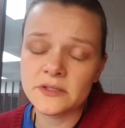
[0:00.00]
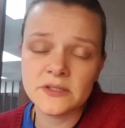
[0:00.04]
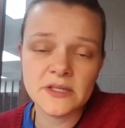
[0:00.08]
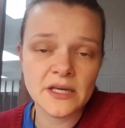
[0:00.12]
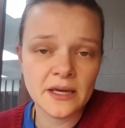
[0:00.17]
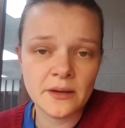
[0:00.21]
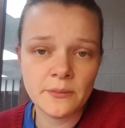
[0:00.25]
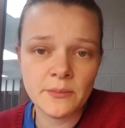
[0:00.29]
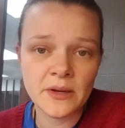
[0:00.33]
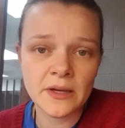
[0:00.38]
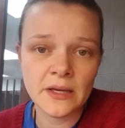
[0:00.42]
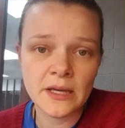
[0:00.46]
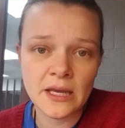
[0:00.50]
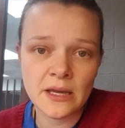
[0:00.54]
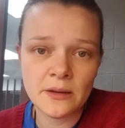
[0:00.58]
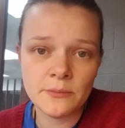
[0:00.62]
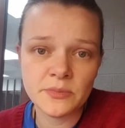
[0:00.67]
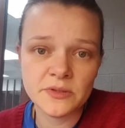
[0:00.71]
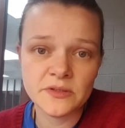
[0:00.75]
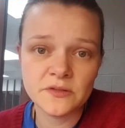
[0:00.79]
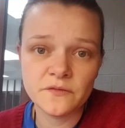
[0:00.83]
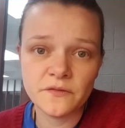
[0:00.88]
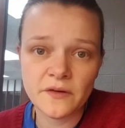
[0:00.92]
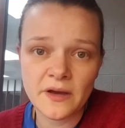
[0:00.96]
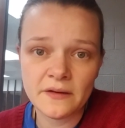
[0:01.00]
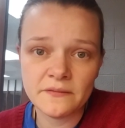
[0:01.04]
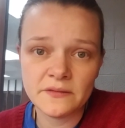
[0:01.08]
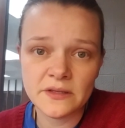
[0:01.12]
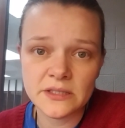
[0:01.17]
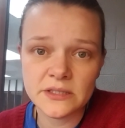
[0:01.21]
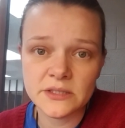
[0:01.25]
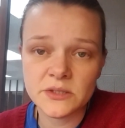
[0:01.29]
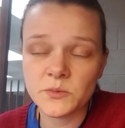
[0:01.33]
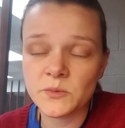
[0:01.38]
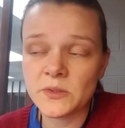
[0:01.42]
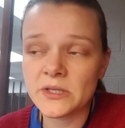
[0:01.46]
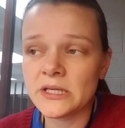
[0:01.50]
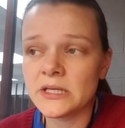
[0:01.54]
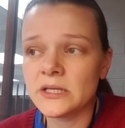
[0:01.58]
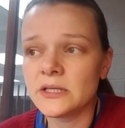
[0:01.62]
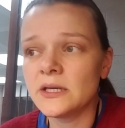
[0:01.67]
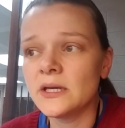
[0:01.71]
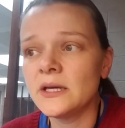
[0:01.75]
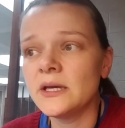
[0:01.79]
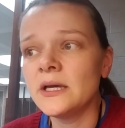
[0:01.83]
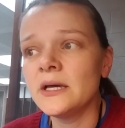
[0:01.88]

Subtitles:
I am on campus 5 days a week.